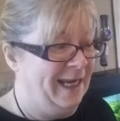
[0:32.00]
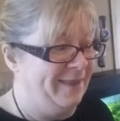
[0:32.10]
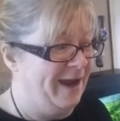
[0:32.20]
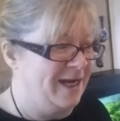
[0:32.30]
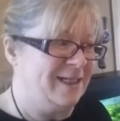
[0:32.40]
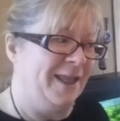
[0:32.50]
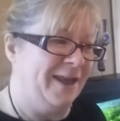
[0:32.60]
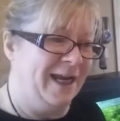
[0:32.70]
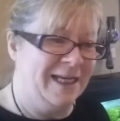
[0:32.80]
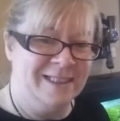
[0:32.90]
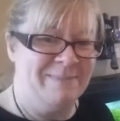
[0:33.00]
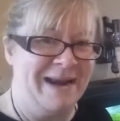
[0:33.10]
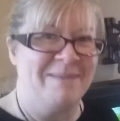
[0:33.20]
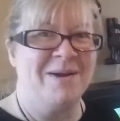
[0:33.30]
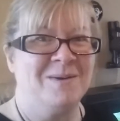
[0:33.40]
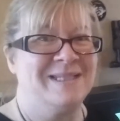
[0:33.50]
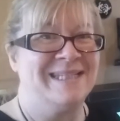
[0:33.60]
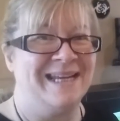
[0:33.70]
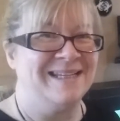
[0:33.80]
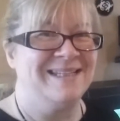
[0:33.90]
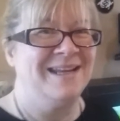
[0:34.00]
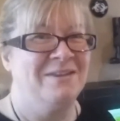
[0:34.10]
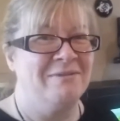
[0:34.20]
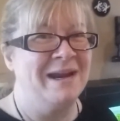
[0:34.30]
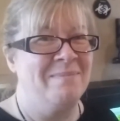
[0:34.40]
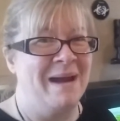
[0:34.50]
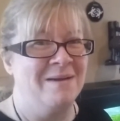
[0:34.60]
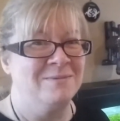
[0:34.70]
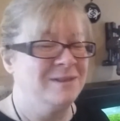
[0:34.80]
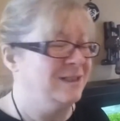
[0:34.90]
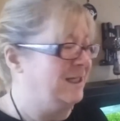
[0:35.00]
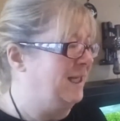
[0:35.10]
and that I think I spent about £63.